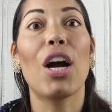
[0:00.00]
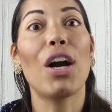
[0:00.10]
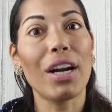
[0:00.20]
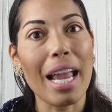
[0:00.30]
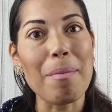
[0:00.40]

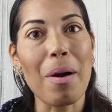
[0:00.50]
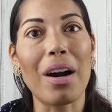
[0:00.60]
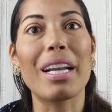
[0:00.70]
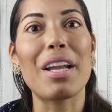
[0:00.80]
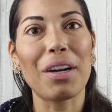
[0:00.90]
hurricane
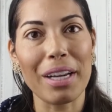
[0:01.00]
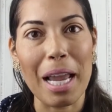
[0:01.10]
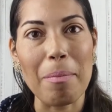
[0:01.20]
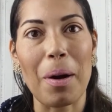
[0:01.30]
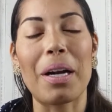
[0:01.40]

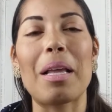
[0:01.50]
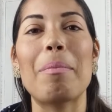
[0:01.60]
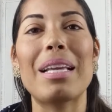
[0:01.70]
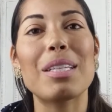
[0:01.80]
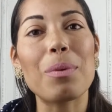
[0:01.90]
party,
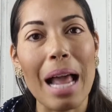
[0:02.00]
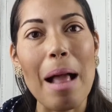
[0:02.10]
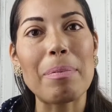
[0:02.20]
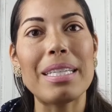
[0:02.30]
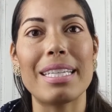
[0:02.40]
because what
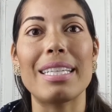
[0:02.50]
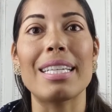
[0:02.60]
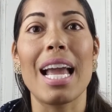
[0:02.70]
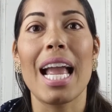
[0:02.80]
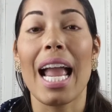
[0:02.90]
happens
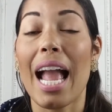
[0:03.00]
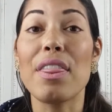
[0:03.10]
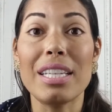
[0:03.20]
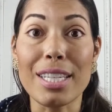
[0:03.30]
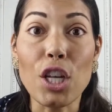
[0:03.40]
is,
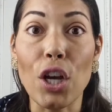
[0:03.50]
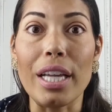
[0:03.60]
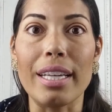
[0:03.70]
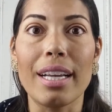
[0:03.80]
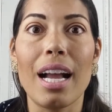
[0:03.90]
and this is good,